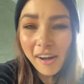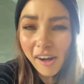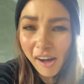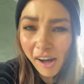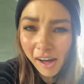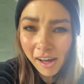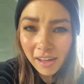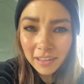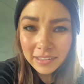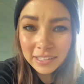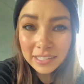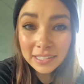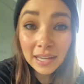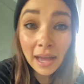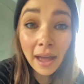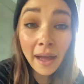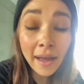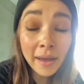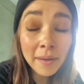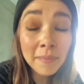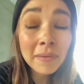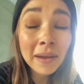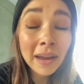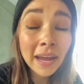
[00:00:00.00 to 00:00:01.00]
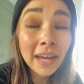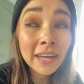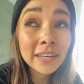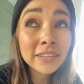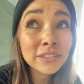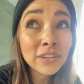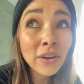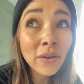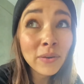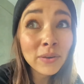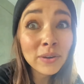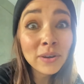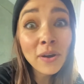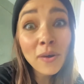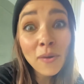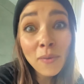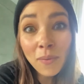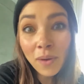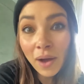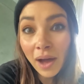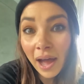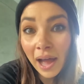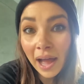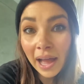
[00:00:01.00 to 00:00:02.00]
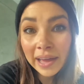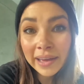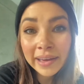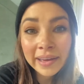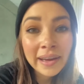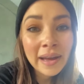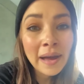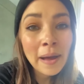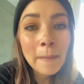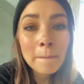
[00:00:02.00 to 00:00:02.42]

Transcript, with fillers: all the time and i don't know why